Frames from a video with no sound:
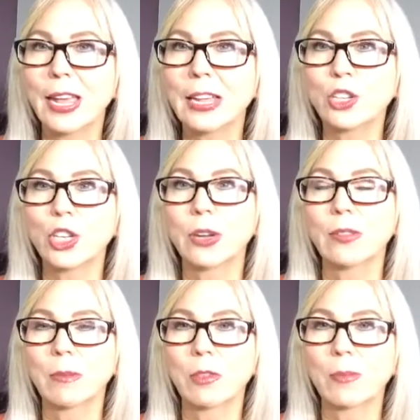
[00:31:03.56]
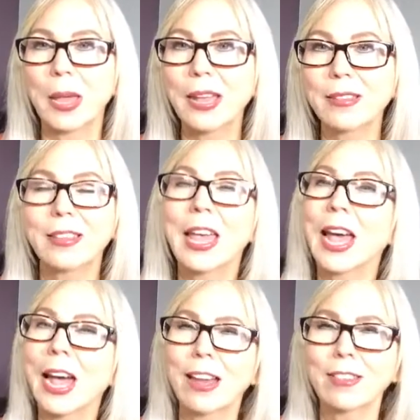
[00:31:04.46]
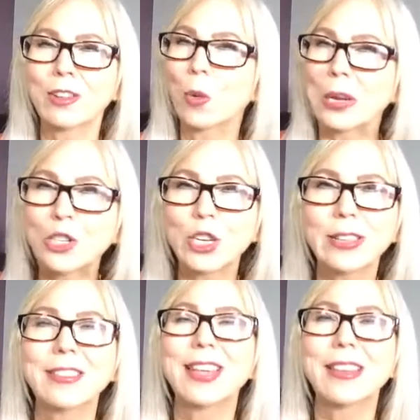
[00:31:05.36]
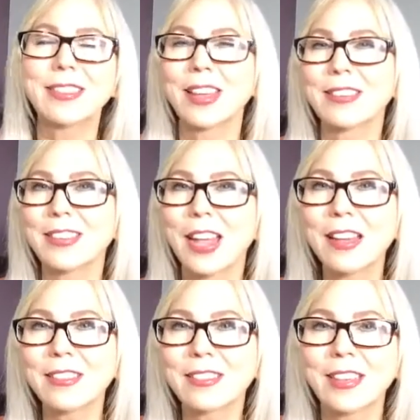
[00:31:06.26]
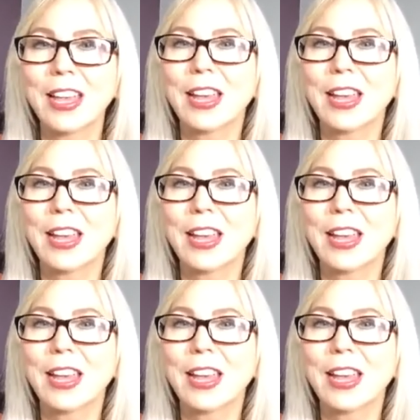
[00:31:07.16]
and shared some space, asked questions. Yes, yes, yes.